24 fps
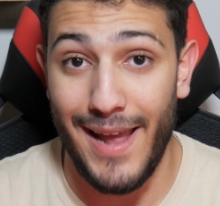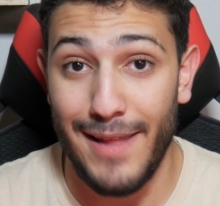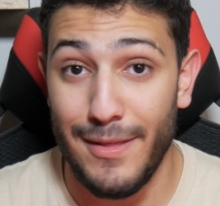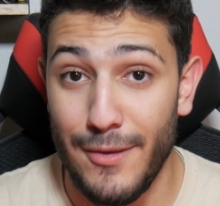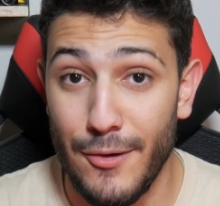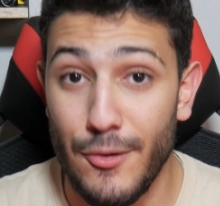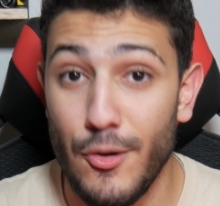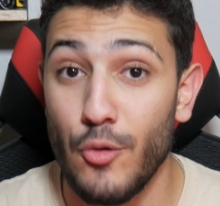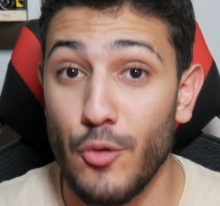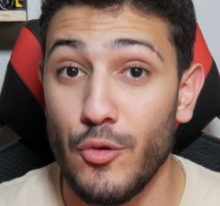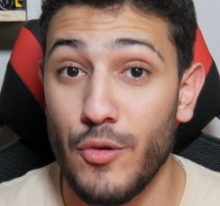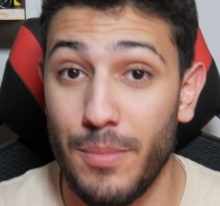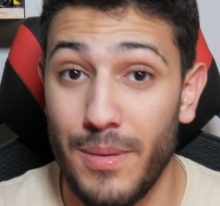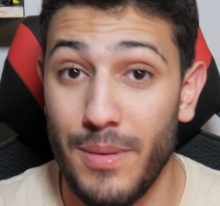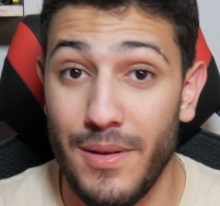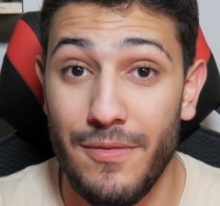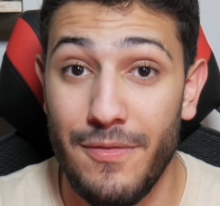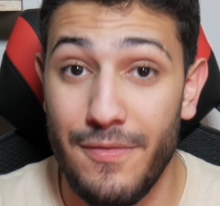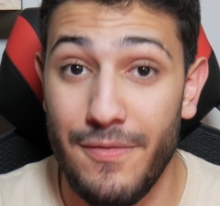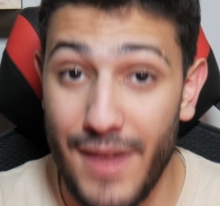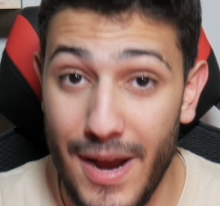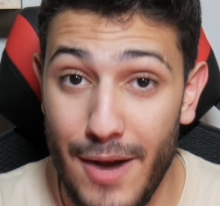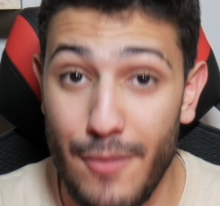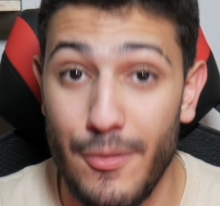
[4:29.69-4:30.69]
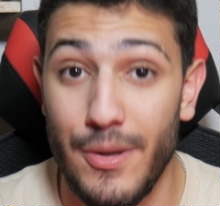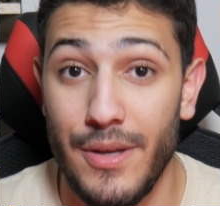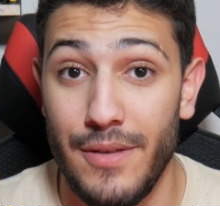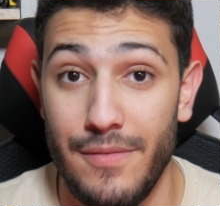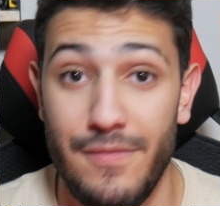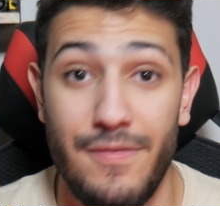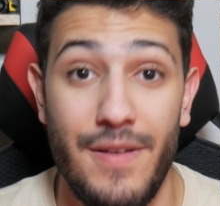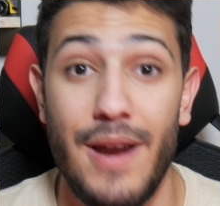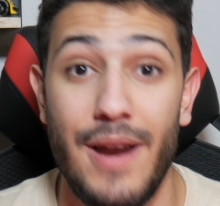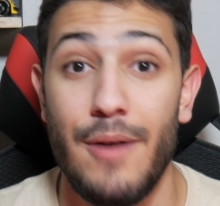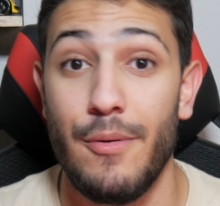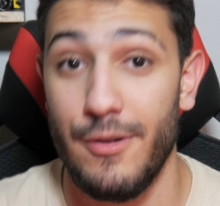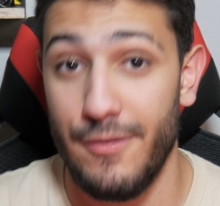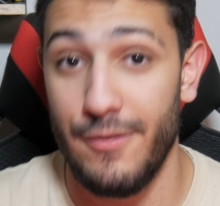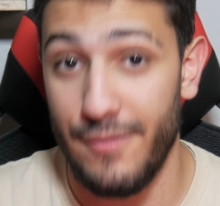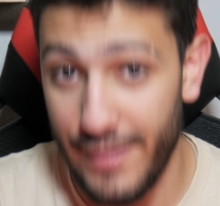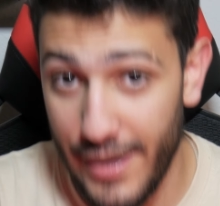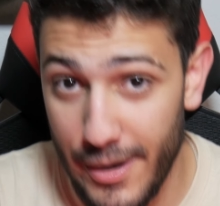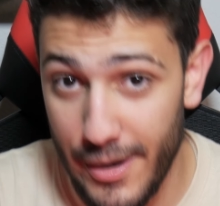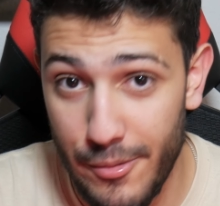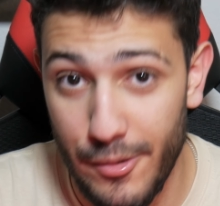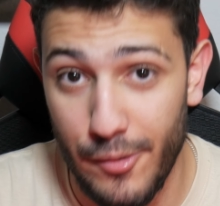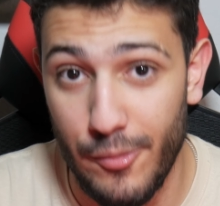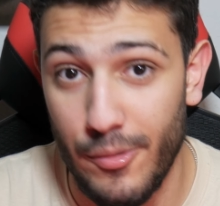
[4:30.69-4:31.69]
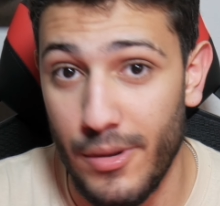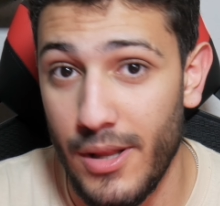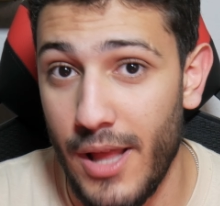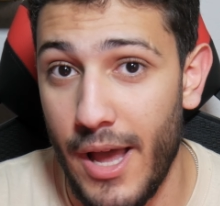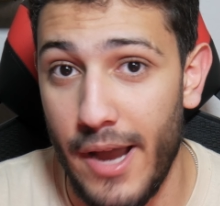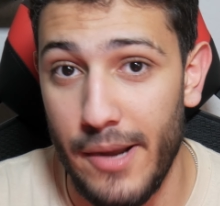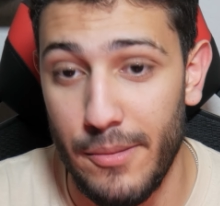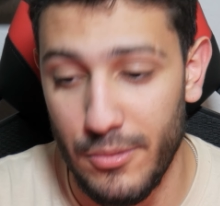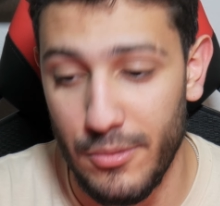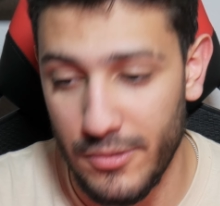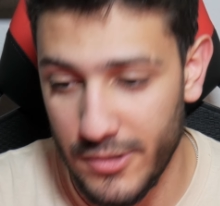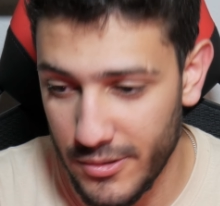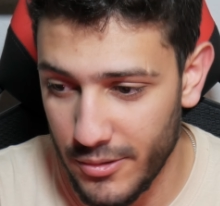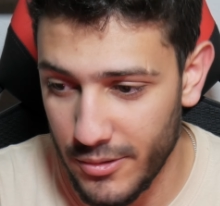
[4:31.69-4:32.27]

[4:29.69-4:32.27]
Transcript: and they're known to be very reliable.